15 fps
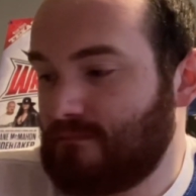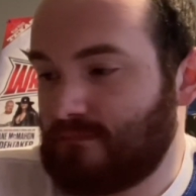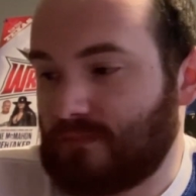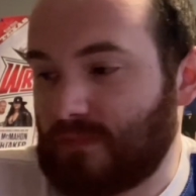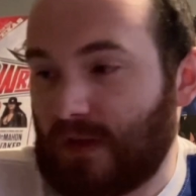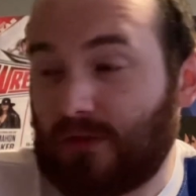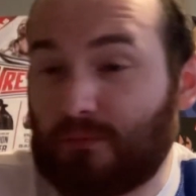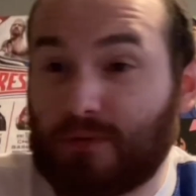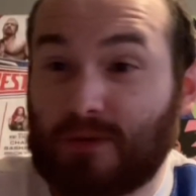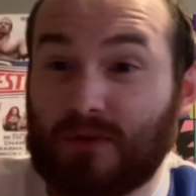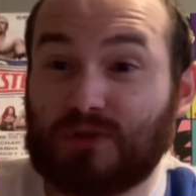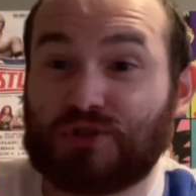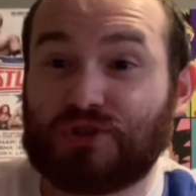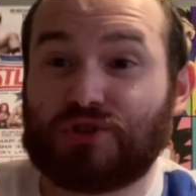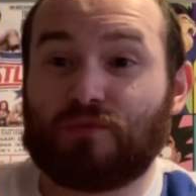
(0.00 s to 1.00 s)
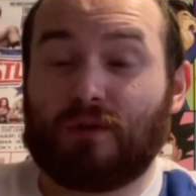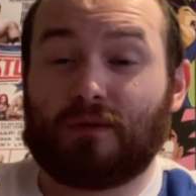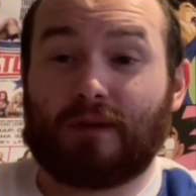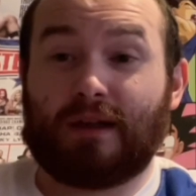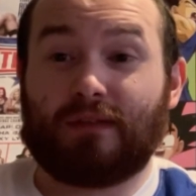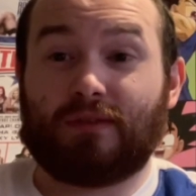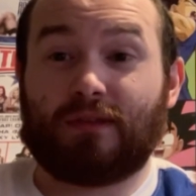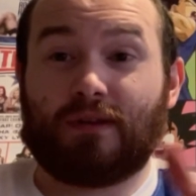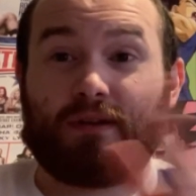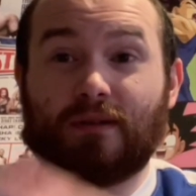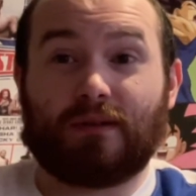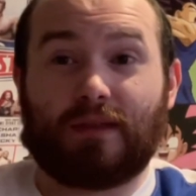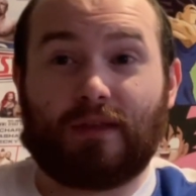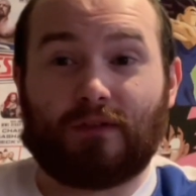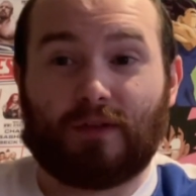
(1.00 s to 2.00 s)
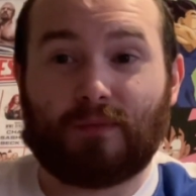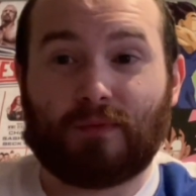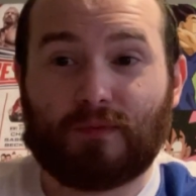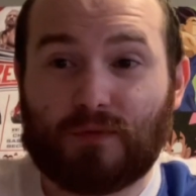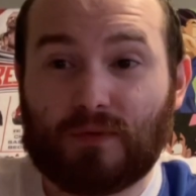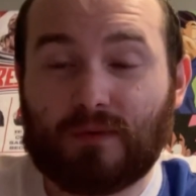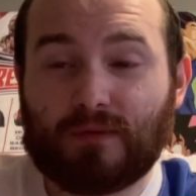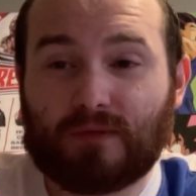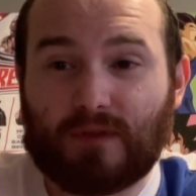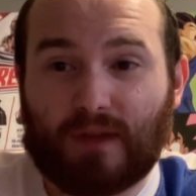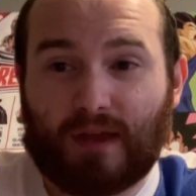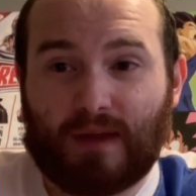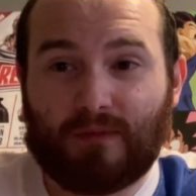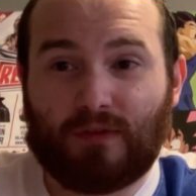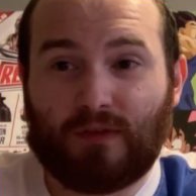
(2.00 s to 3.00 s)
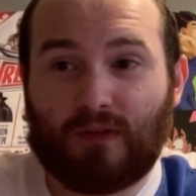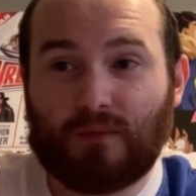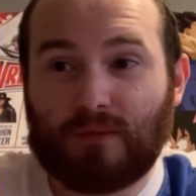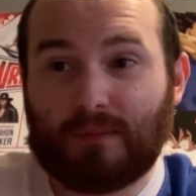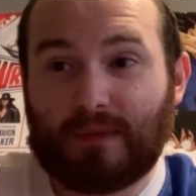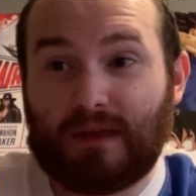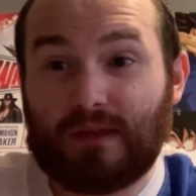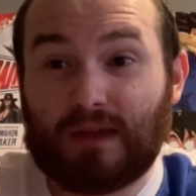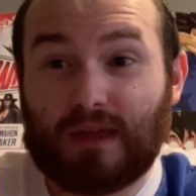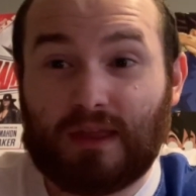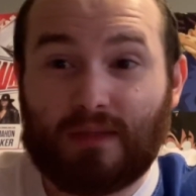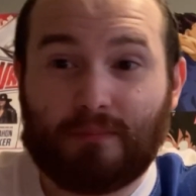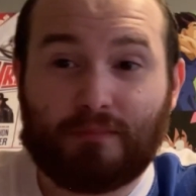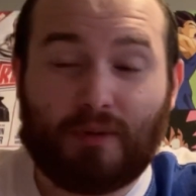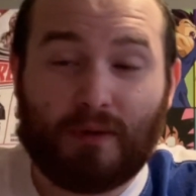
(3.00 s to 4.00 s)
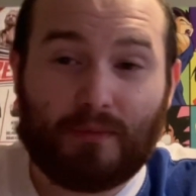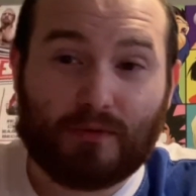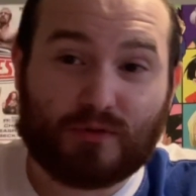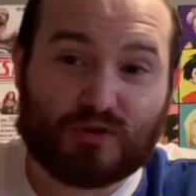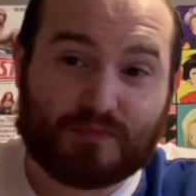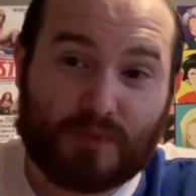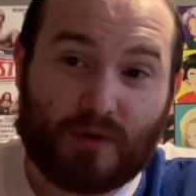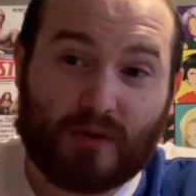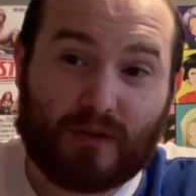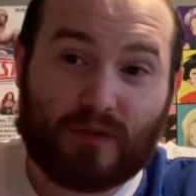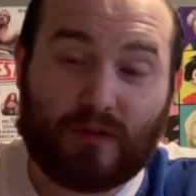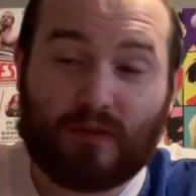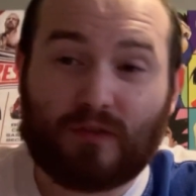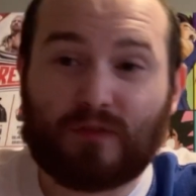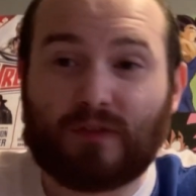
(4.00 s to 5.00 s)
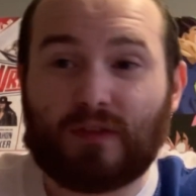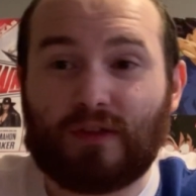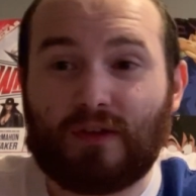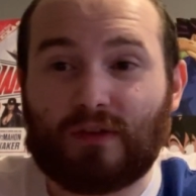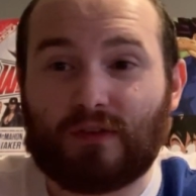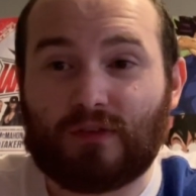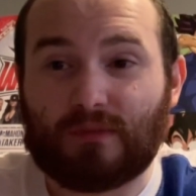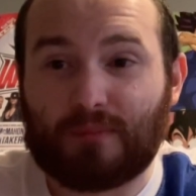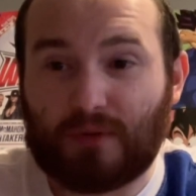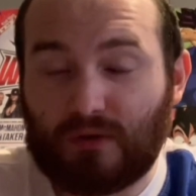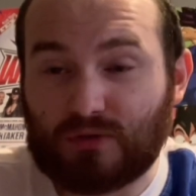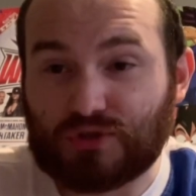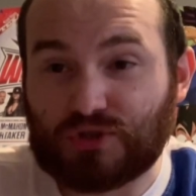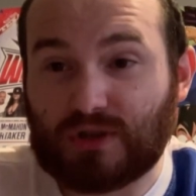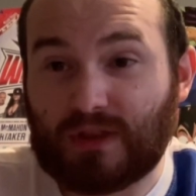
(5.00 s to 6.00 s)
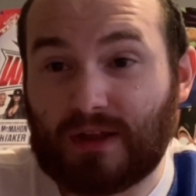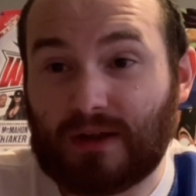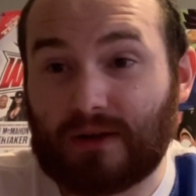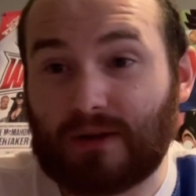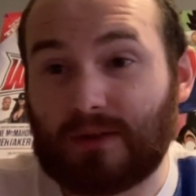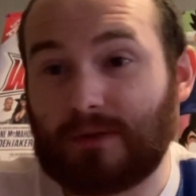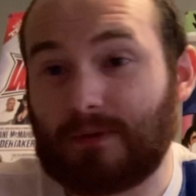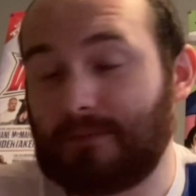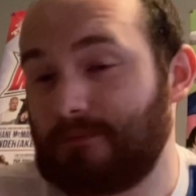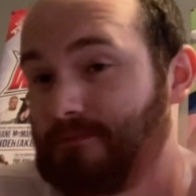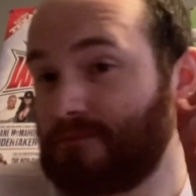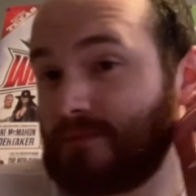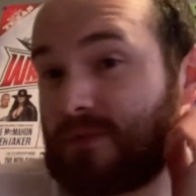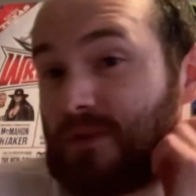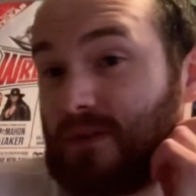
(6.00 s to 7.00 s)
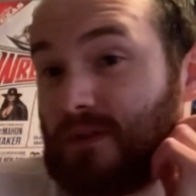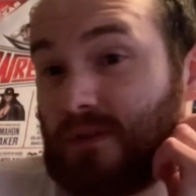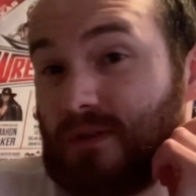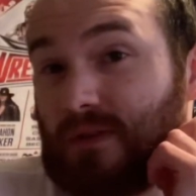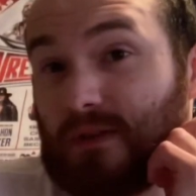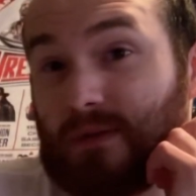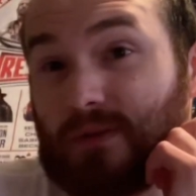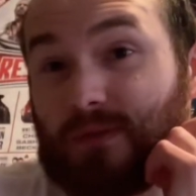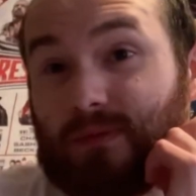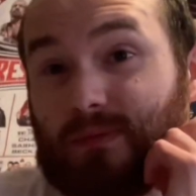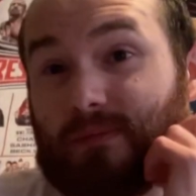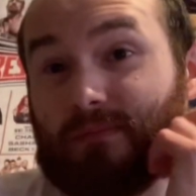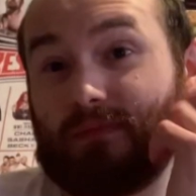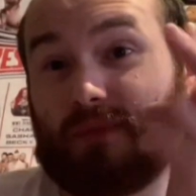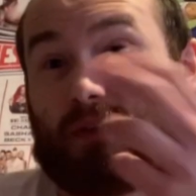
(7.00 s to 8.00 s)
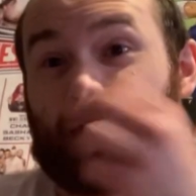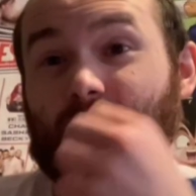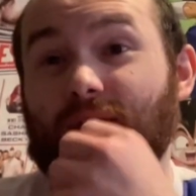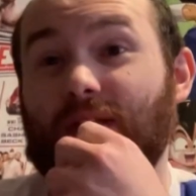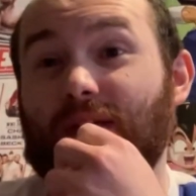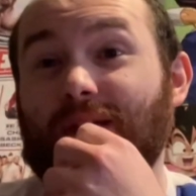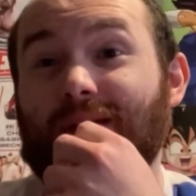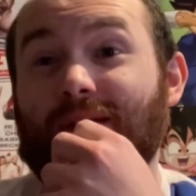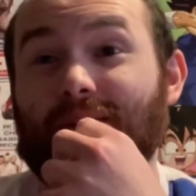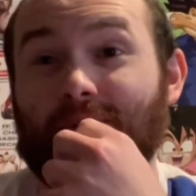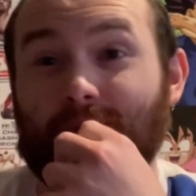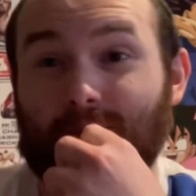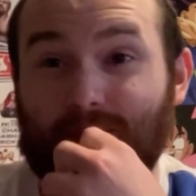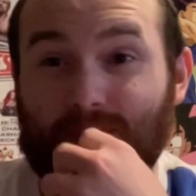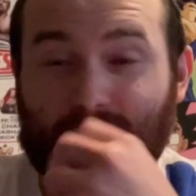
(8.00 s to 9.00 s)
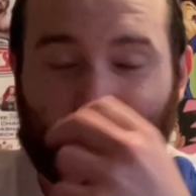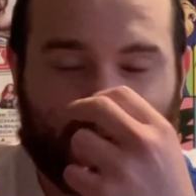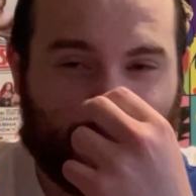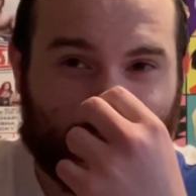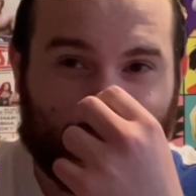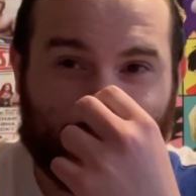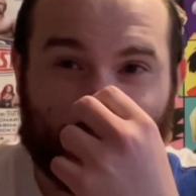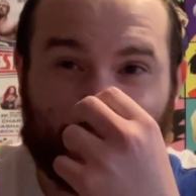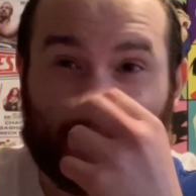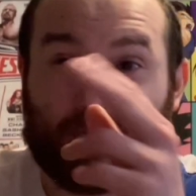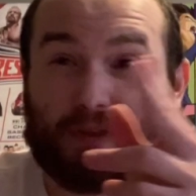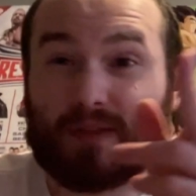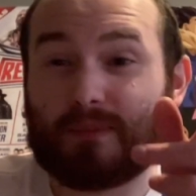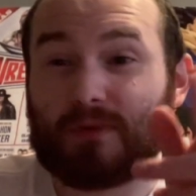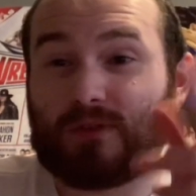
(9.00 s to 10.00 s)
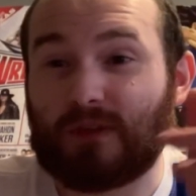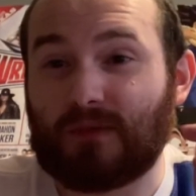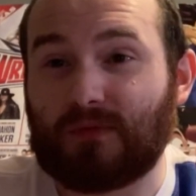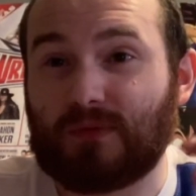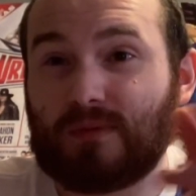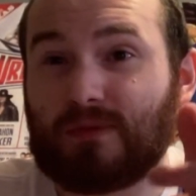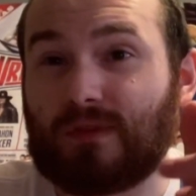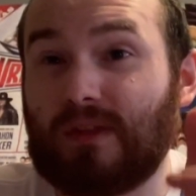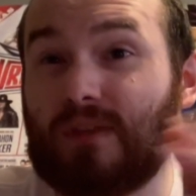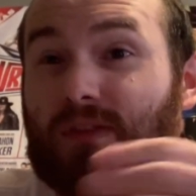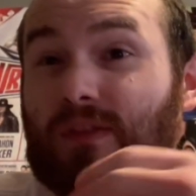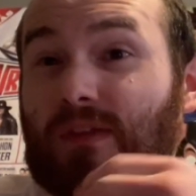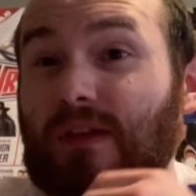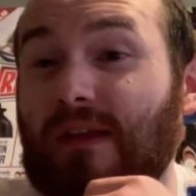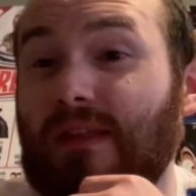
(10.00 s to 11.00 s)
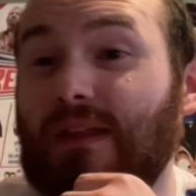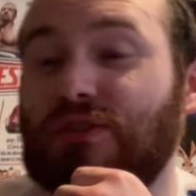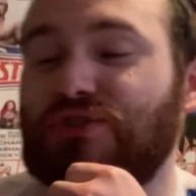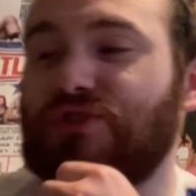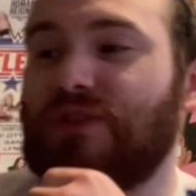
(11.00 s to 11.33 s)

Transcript: That's pretty much where we're at there. Aside from Fruit, I haven't seen anyone make a public responses to Nux's apology there. I did. I got to mention that Fruit did say that